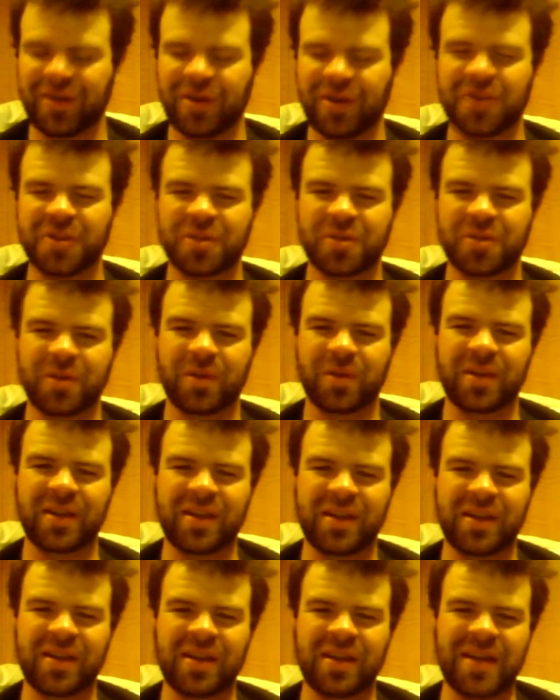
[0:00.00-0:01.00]

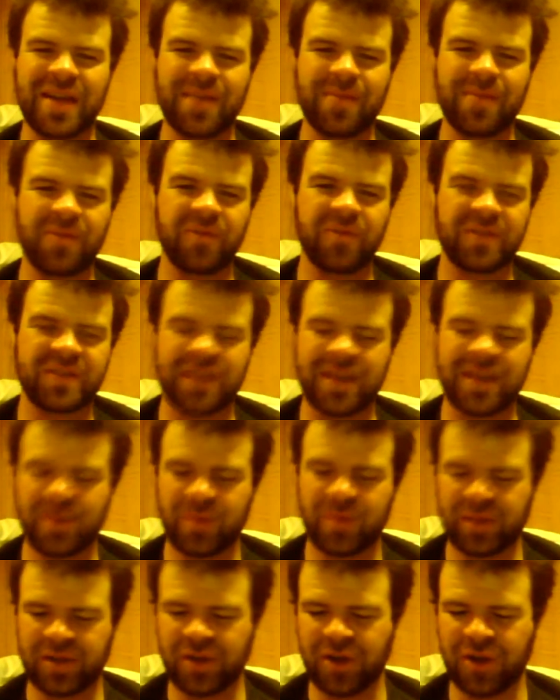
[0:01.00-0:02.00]
also a name of a
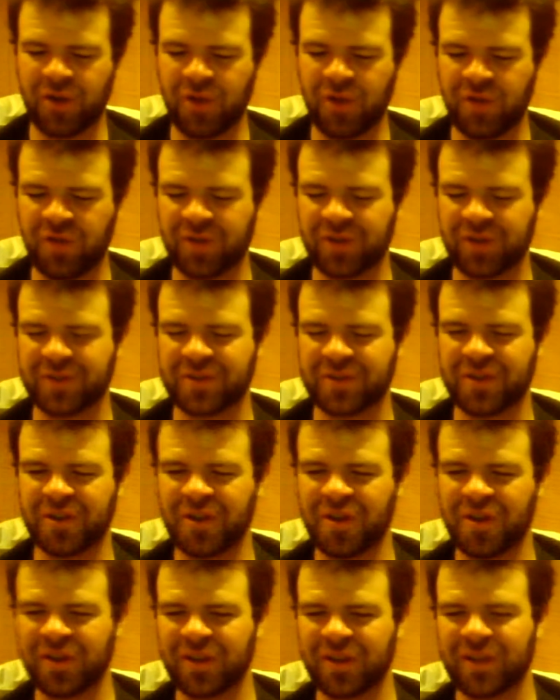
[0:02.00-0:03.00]
Simon and Garfunkel
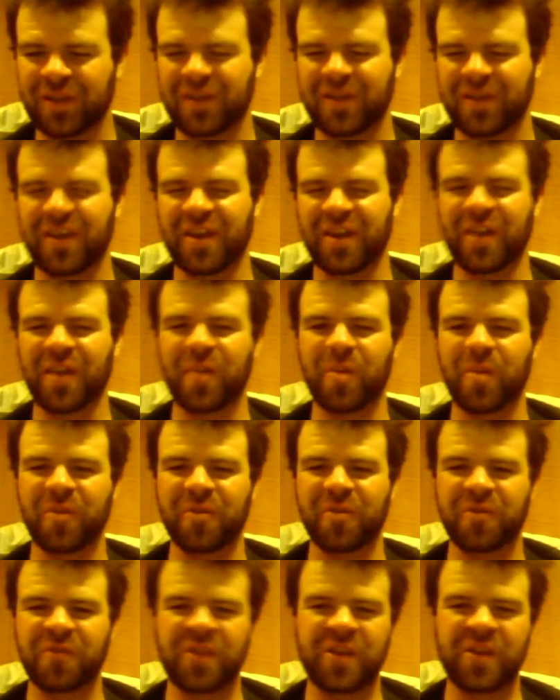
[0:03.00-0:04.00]
song
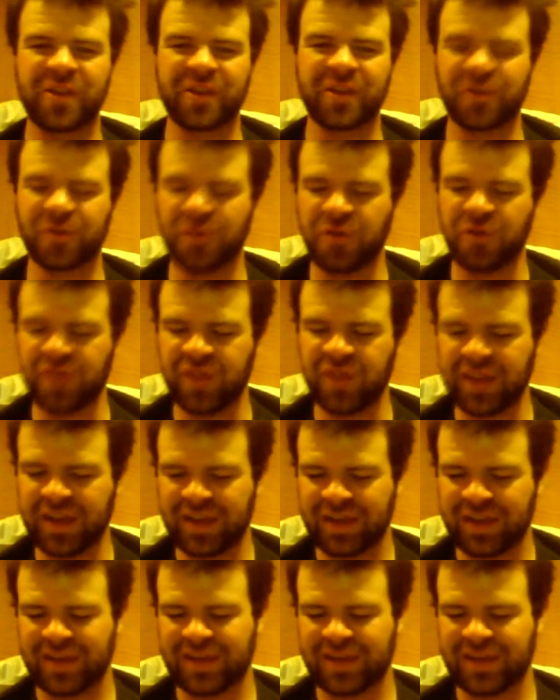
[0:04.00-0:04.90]
about feeling groovy.